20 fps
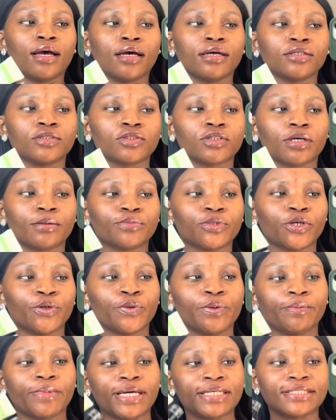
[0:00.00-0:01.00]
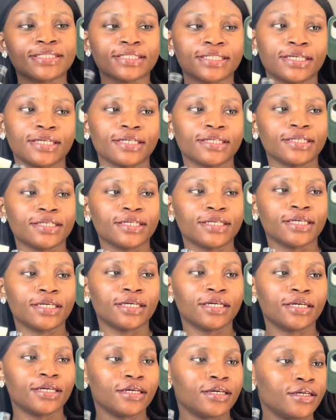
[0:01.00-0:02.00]
So I'm done with my
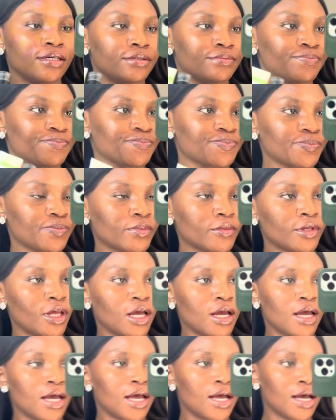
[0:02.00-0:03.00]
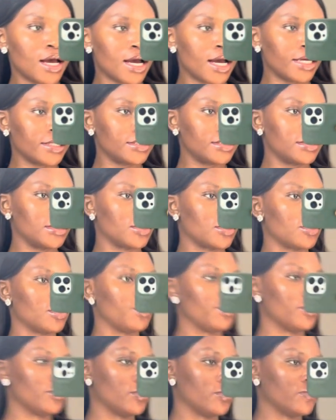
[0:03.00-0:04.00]
skincare. I did a
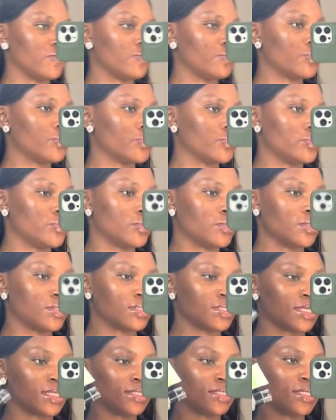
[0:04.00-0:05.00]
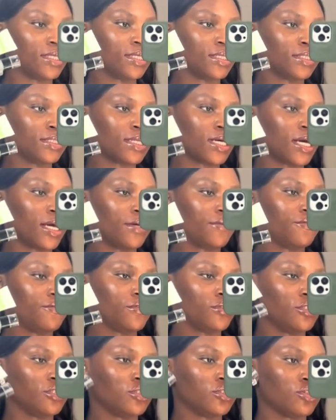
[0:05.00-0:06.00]
couple of products and then I
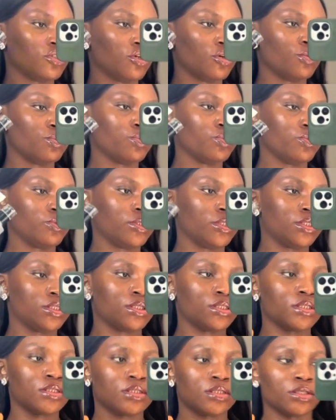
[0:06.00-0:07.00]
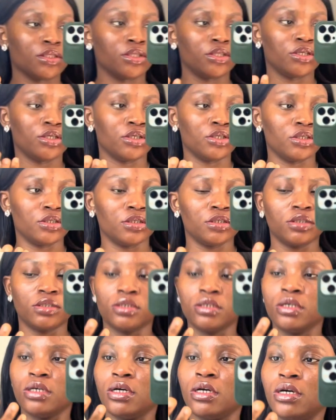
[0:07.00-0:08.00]
finished up with the
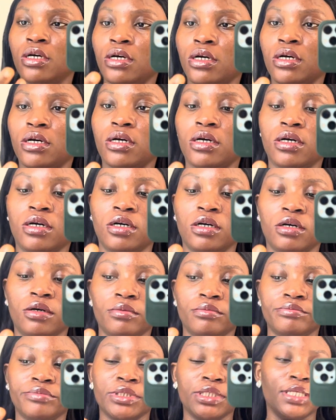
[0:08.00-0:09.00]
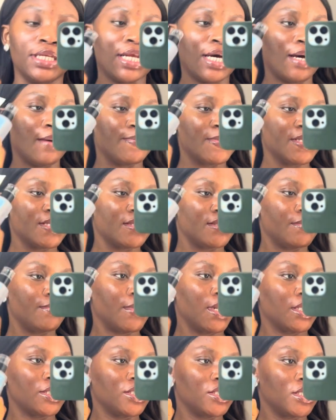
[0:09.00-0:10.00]
B-Labs
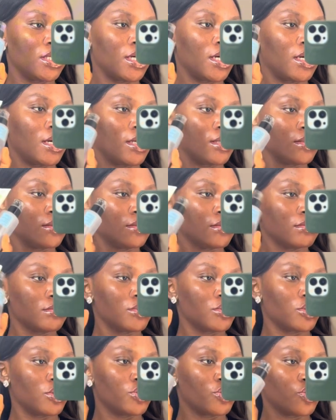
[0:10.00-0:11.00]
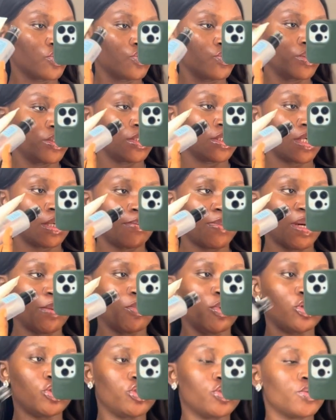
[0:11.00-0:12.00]
matcha sunscreen and my
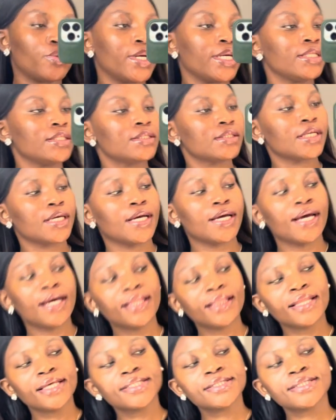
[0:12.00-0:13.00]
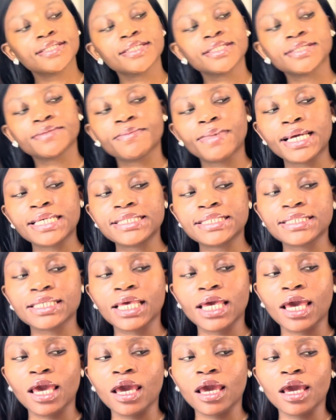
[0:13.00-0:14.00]
moisturizer, and this is my
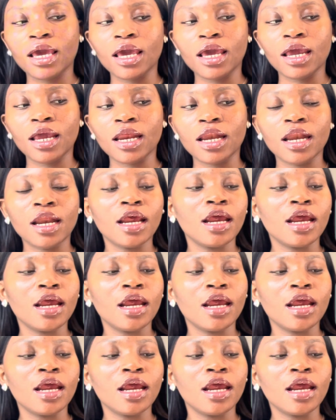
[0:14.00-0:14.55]
skin.